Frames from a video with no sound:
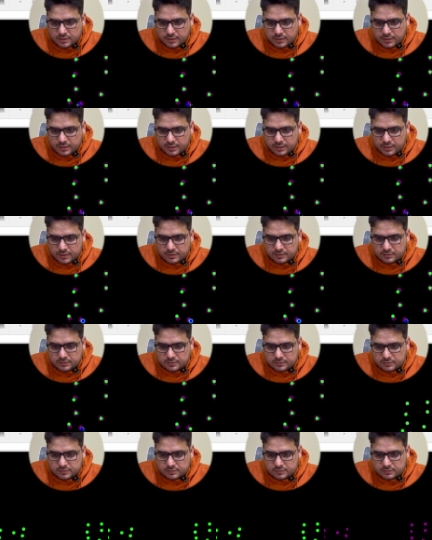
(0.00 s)
and
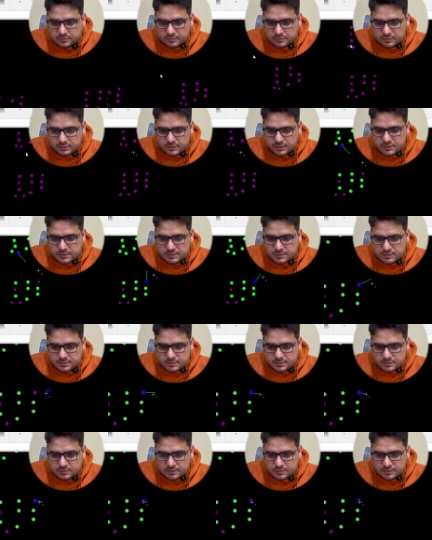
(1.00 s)

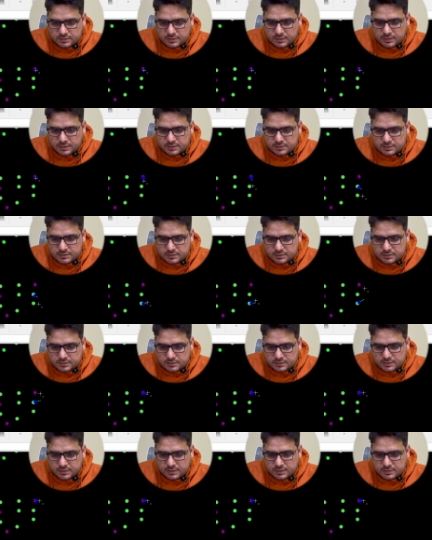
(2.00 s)
this, this,
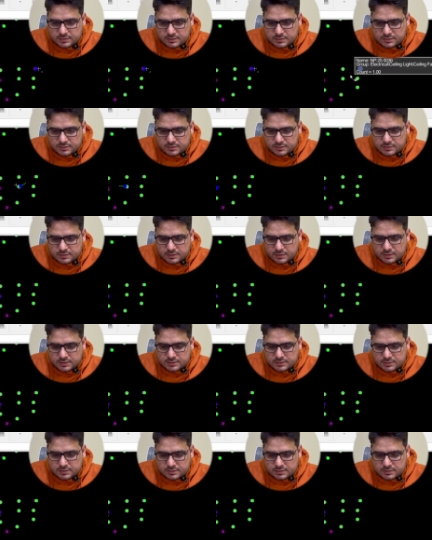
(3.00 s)
this,
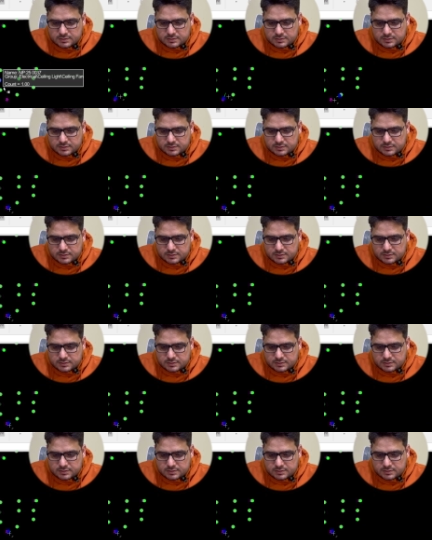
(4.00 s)
this,